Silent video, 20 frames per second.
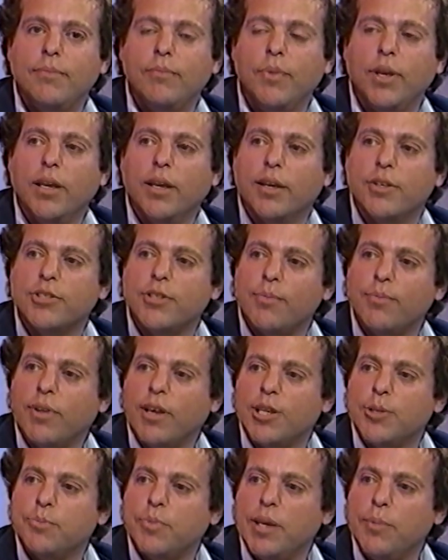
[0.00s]
Because
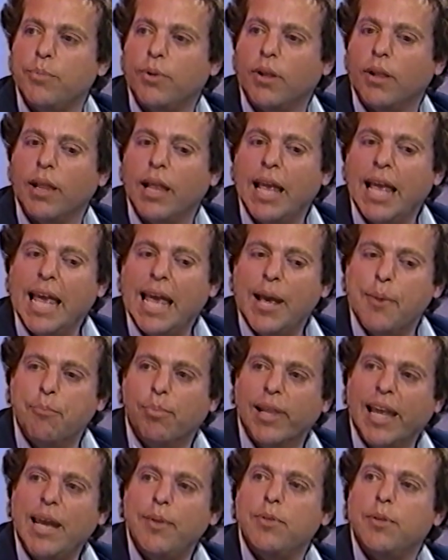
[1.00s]
sometimes people
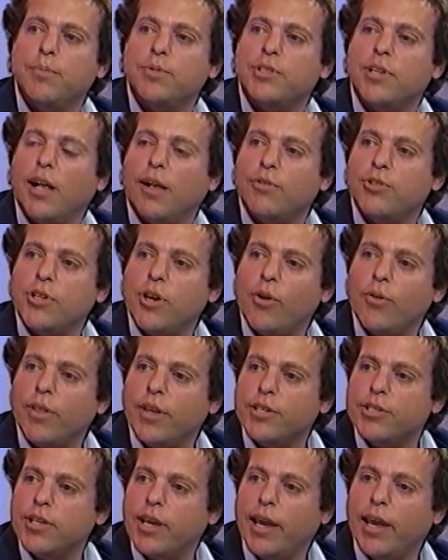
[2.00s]
blame themselves, so
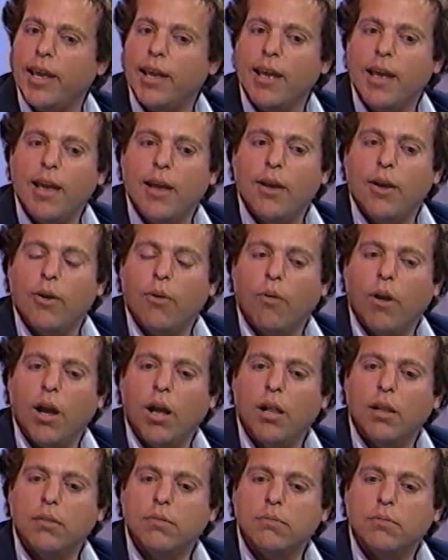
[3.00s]
they say,
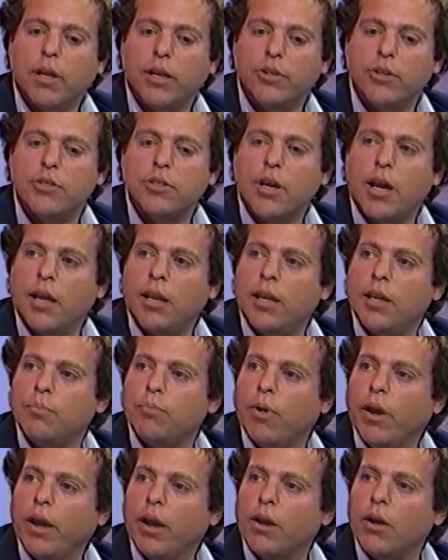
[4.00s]
well, I just got
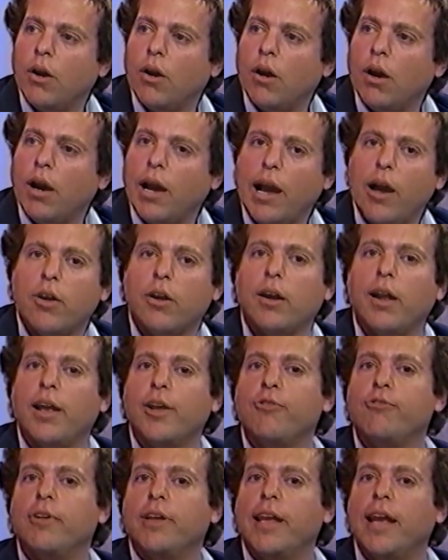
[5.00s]
hit by a car, how did I
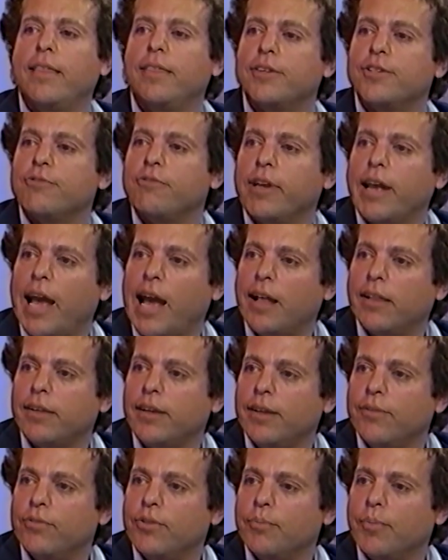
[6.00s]
create this
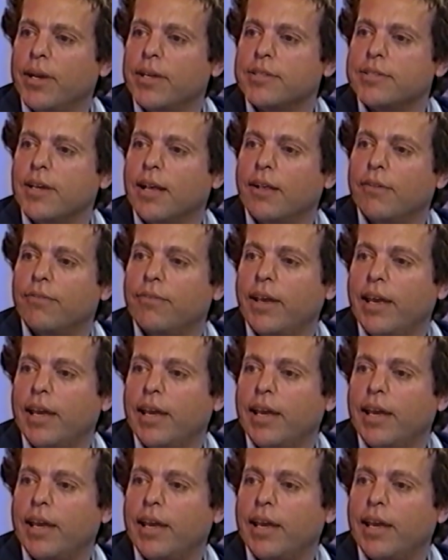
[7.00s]
reality for myself?